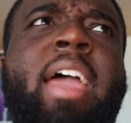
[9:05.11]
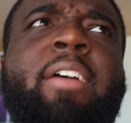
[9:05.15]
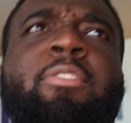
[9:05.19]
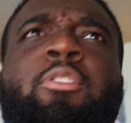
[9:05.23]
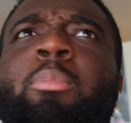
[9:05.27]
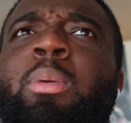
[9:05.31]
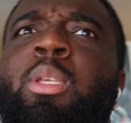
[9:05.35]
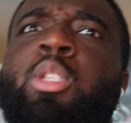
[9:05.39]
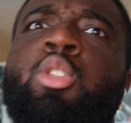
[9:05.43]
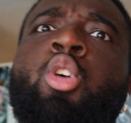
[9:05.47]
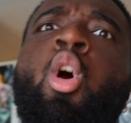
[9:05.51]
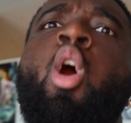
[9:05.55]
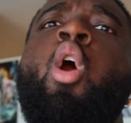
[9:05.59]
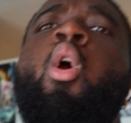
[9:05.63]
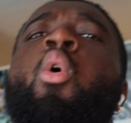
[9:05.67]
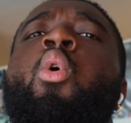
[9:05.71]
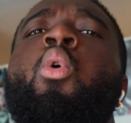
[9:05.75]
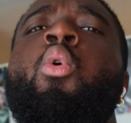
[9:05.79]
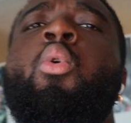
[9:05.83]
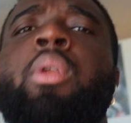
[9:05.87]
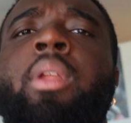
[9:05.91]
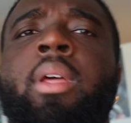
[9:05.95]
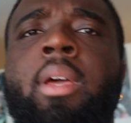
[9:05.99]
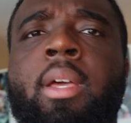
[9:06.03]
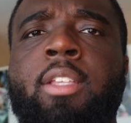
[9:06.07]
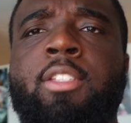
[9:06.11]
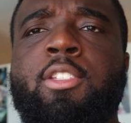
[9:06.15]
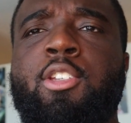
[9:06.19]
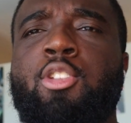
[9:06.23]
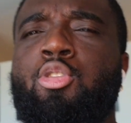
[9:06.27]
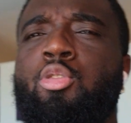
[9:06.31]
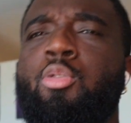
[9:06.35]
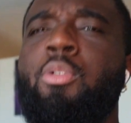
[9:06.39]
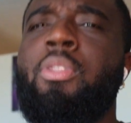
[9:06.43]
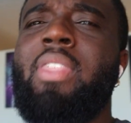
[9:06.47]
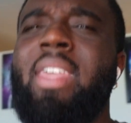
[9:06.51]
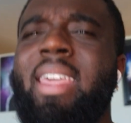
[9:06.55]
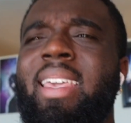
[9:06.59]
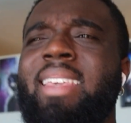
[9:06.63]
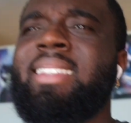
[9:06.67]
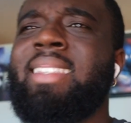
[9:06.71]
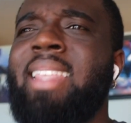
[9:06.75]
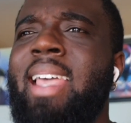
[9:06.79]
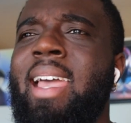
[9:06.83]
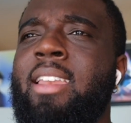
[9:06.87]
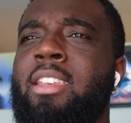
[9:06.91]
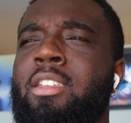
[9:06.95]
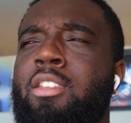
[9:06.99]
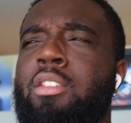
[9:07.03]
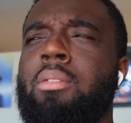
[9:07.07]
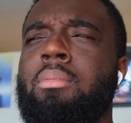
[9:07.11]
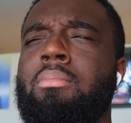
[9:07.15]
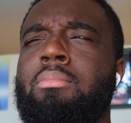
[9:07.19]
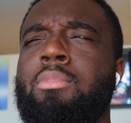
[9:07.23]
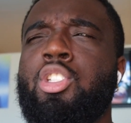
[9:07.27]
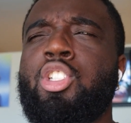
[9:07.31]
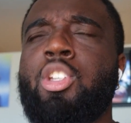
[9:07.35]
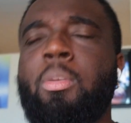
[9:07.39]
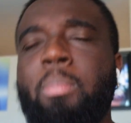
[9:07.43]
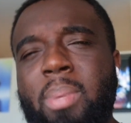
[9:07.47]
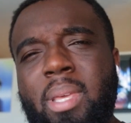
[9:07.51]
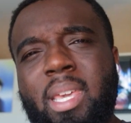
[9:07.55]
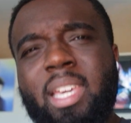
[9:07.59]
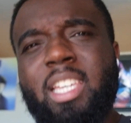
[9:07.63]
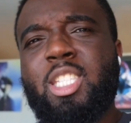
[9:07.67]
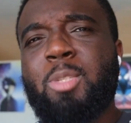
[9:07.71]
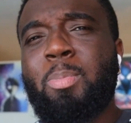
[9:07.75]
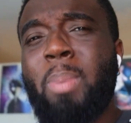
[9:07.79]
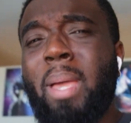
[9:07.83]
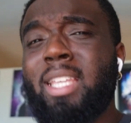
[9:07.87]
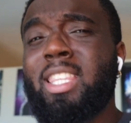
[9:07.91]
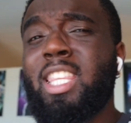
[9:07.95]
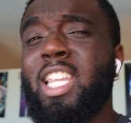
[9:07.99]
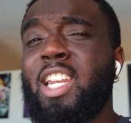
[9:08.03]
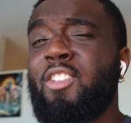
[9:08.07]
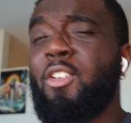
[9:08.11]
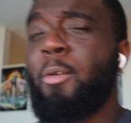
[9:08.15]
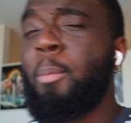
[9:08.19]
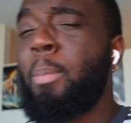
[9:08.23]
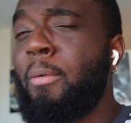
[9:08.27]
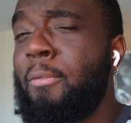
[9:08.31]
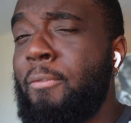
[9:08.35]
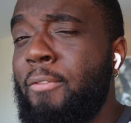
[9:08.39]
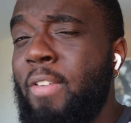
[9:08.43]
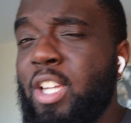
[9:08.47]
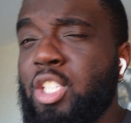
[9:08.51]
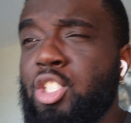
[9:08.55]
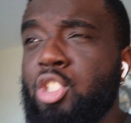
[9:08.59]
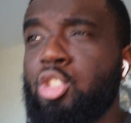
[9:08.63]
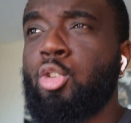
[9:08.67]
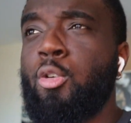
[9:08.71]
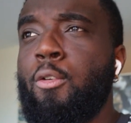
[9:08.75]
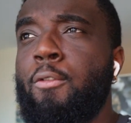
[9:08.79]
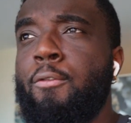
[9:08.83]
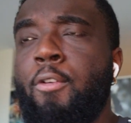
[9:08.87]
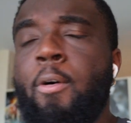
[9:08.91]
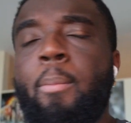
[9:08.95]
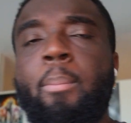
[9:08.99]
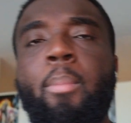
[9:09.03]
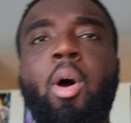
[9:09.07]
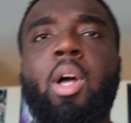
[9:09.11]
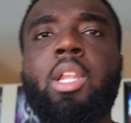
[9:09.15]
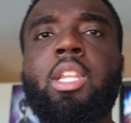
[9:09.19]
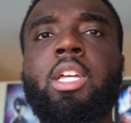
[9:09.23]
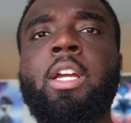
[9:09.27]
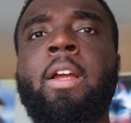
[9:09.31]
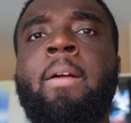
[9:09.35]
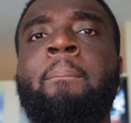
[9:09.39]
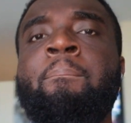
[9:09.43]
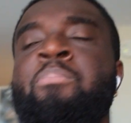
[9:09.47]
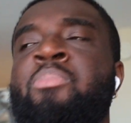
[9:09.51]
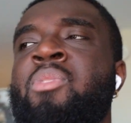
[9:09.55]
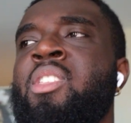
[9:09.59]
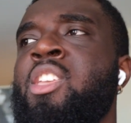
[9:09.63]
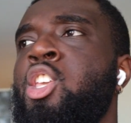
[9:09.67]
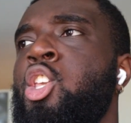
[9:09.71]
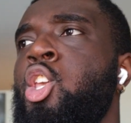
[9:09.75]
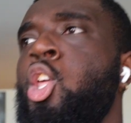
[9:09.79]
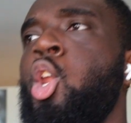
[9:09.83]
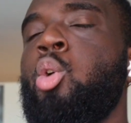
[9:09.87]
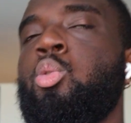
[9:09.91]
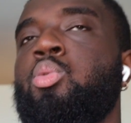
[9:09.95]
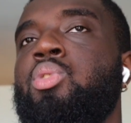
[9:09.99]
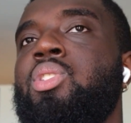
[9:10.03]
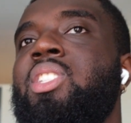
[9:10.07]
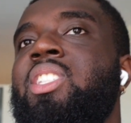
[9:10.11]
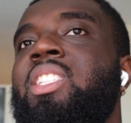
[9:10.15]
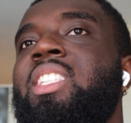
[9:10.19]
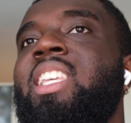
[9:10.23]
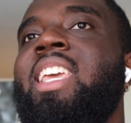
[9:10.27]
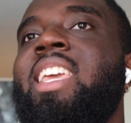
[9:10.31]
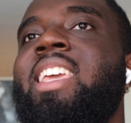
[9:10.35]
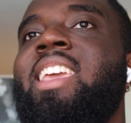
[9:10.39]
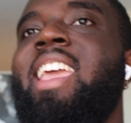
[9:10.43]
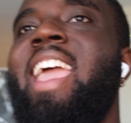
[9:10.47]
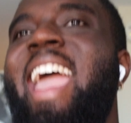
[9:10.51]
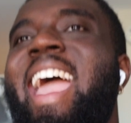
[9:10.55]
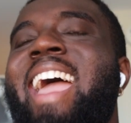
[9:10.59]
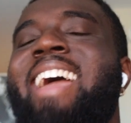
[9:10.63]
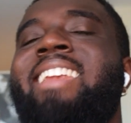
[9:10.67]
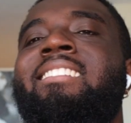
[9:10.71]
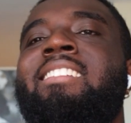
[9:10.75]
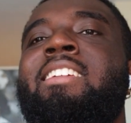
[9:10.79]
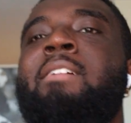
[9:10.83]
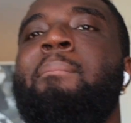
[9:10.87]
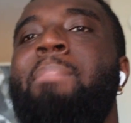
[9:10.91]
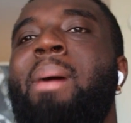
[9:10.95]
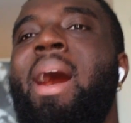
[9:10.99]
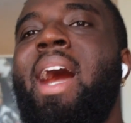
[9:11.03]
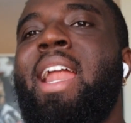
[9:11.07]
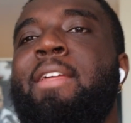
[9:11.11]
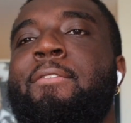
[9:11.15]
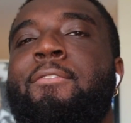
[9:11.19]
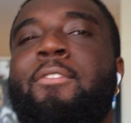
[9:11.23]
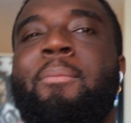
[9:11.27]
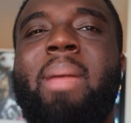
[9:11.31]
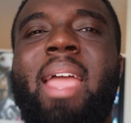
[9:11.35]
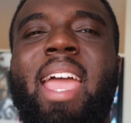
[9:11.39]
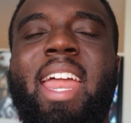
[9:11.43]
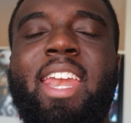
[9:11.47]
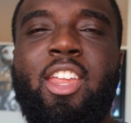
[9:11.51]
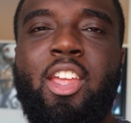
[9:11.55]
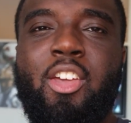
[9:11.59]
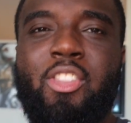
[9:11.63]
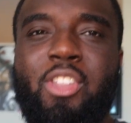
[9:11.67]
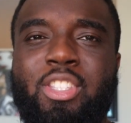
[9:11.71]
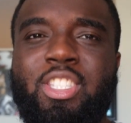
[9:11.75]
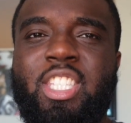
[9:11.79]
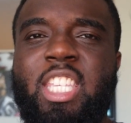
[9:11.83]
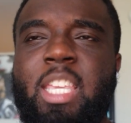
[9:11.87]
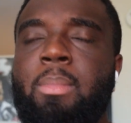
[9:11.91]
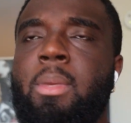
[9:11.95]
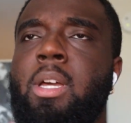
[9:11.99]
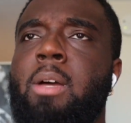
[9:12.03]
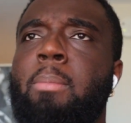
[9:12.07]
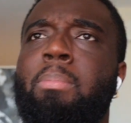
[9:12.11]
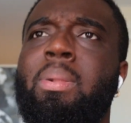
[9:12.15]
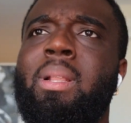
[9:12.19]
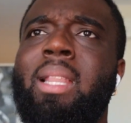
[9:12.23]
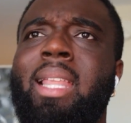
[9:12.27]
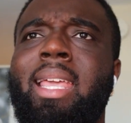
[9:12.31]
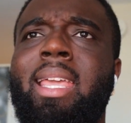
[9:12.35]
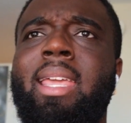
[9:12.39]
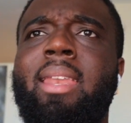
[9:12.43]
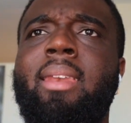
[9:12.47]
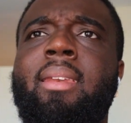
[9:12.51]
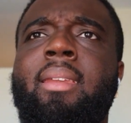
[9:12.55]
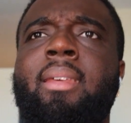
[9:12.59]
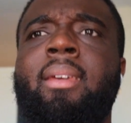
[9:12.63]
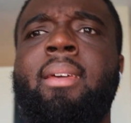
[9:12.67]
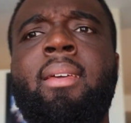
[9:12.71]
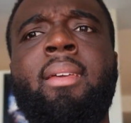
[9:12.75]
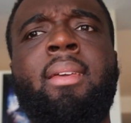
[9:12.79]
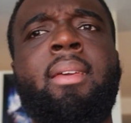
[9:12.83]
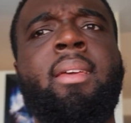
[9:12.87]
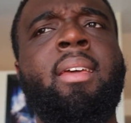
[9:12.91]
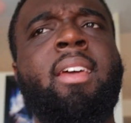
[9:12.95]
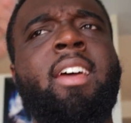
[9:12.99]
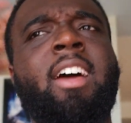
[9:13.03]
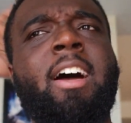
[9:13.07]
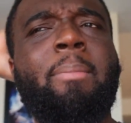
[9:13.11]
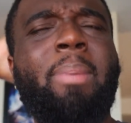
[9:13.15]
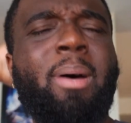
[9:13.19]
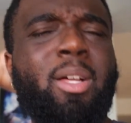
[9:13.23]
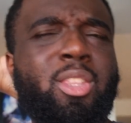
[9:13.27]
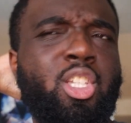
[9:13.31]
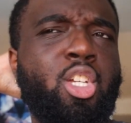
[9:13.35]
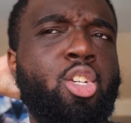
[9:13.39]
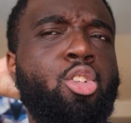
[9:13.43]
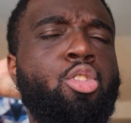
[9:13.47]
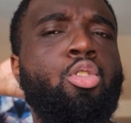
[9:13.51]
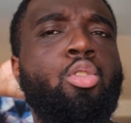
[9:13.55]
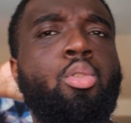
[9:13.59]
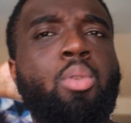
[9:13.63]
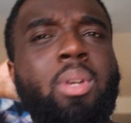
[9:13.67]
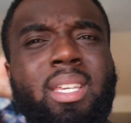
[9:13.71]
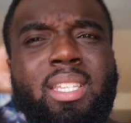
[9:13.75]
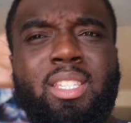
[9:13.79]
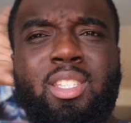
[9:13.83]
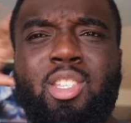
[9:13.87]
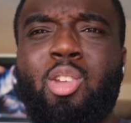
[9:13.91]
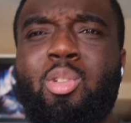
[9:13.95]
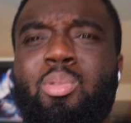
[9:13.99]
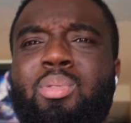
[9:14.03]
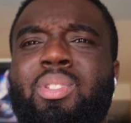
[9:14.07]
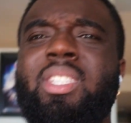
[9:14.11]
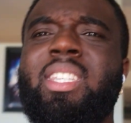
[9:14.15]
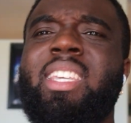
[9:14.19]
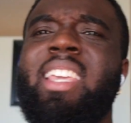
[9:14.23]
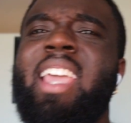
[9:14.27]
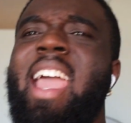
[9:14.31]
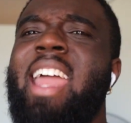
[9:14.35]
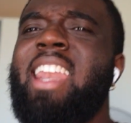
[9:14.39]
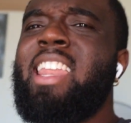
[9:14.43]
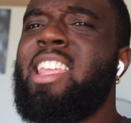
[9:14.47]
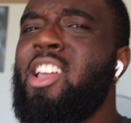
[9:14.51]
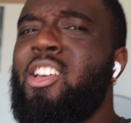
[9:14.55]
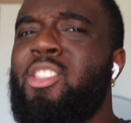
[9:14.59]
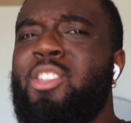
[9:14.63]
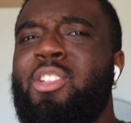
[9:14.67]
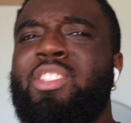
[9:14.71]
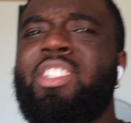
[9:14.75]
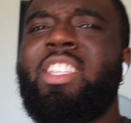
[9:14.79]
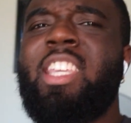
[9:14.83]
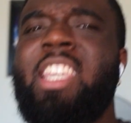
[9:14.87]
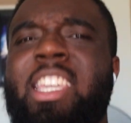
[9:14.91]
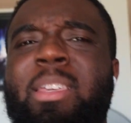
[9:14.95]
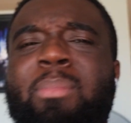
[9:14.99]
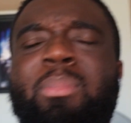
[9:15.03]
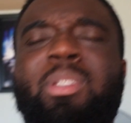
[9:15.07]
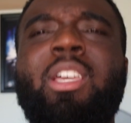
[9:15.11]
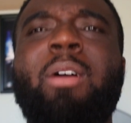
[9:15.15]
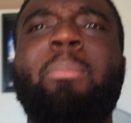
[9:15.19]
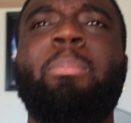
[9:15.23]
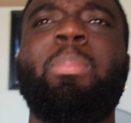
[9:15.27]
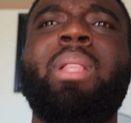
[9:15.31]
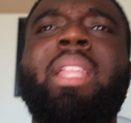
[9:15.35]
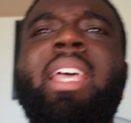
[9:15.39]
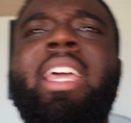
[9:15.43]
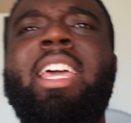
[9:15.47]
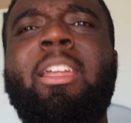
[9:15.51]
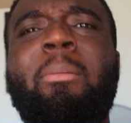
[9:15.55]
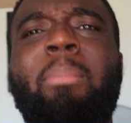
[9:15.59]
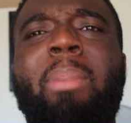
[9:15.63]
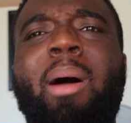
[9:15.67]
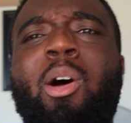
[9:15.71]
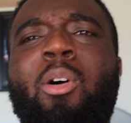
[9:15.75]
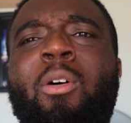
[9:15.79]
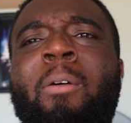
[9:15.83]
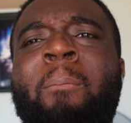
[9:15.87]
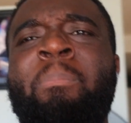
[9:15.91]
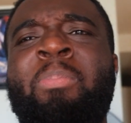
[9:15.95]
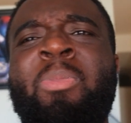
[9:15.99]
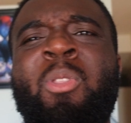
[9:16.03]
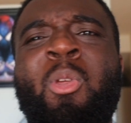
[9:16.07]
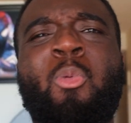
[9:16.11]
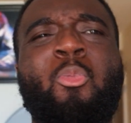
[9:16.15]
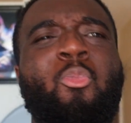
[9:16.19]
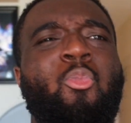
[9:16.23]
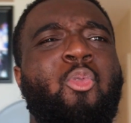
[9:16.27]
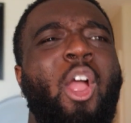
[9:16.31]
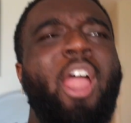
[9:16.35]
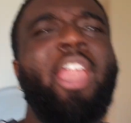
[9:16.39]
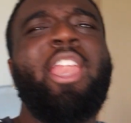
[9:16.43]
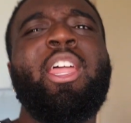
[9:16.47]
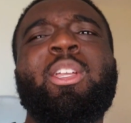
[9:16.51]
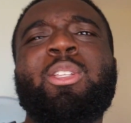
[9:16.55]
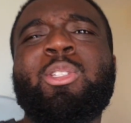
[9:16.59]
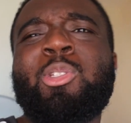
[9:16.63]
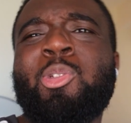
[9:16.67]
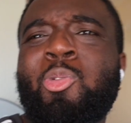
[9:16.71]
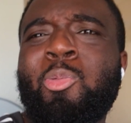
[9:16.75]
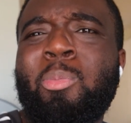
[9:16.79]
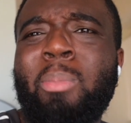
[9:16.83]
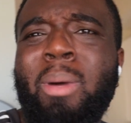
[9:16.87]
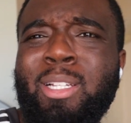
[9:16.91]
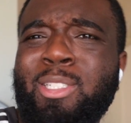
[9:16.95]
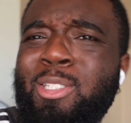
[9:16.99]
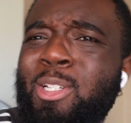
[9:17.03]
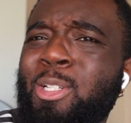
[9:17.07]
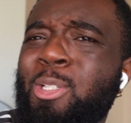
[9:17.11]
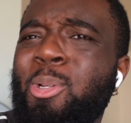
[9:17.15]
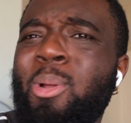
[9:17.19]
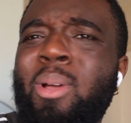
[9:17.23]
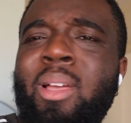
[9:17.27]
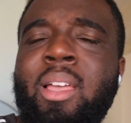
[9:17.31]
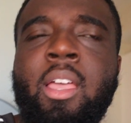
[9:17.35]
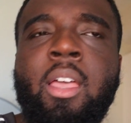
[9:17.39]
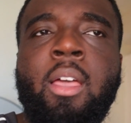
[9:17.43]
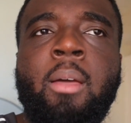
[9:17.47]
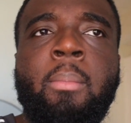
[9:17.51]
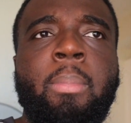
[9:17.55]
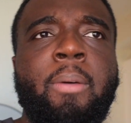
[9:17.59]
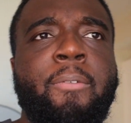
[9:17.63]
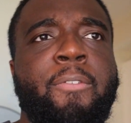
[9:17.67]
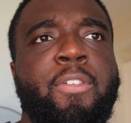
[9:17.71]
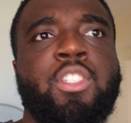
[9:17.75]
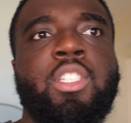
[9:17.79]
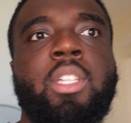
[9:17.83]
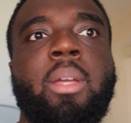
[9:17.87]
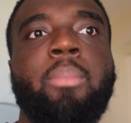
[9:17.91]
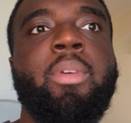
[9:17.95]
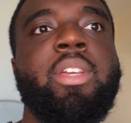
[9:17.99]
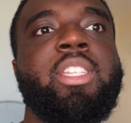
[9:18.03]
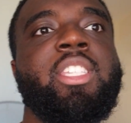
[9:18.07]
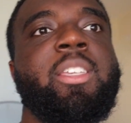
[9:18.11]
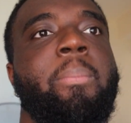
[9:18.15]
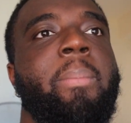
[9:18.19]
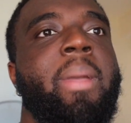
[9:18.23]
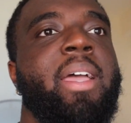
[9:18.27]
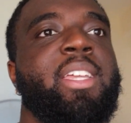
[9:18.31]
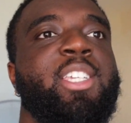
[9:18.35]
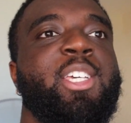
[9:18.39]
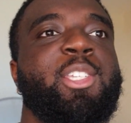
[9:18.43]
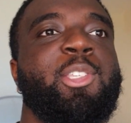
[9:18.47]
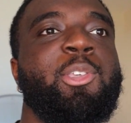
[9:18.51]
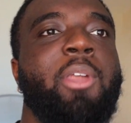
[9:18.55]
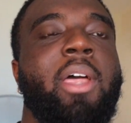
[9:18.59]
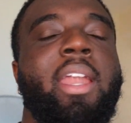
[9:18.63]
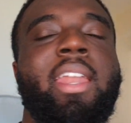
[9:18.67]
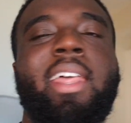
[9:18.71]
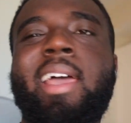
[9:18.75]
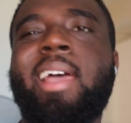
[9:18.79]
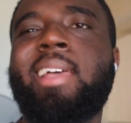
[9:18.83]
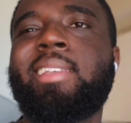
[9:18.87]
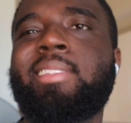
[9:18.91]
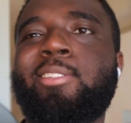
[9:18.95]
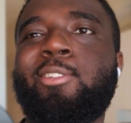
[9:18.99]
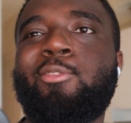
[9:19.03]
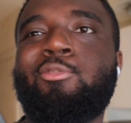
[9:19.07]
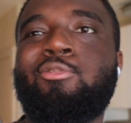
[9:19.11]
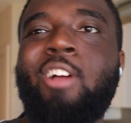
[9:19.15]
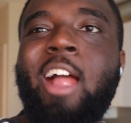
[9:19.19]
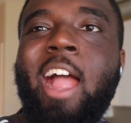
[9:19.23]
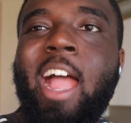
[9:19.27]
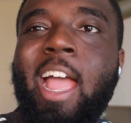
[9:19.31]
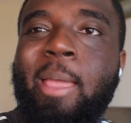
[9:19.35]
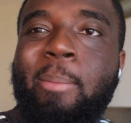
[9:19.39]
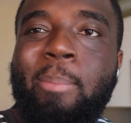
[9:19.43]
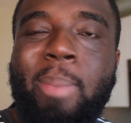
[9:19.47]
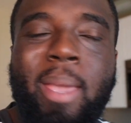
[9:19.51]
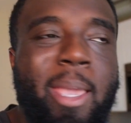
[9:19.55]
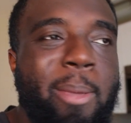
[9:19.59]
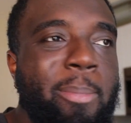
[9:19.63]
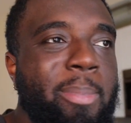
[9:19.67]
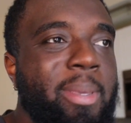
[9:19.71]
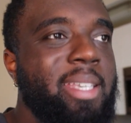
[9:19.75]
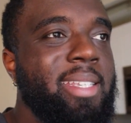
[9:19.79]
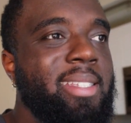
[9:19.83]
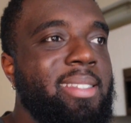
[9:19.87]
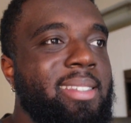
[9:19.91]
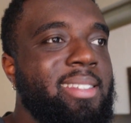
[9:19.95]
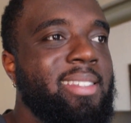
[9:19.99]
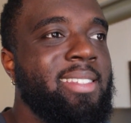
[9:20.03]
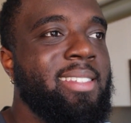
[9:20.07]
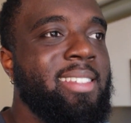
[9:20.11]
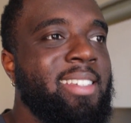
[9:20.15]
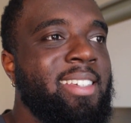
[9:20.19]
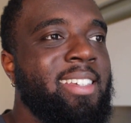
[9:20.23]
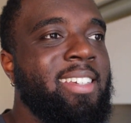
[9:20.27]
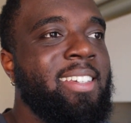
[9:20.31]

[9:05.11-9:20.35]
have to be told to do things that should be expected of a professional footballer. You don't see anybody from any other team complain about their duties. You don't see any other teams complain about running too much. But for some reason, Manchester United has crybabies.